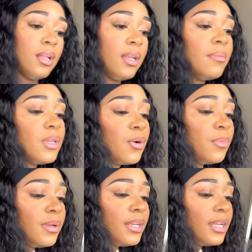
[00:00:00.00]
Let me
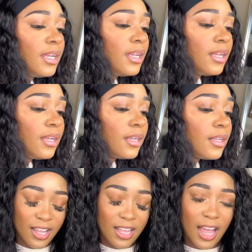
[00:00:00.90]
open it.
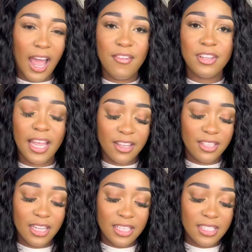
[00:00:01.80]
I have a
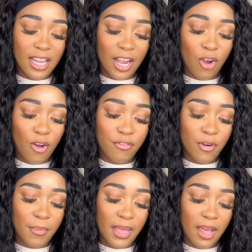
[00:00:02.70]
necklace that I got
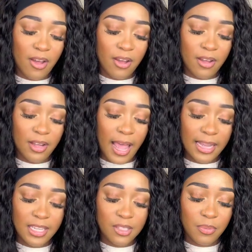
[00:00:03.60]
from
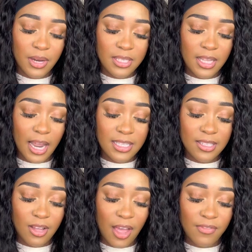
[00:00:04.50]
Aliexpress that I
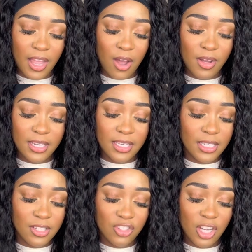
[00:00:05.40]
still have now, and it
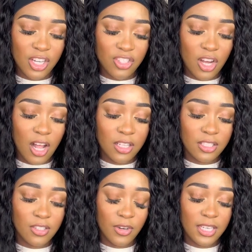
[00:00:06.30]
didn't change
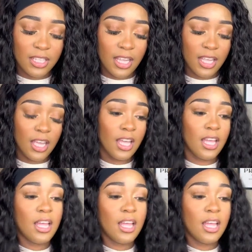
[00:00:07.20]
colors or anything.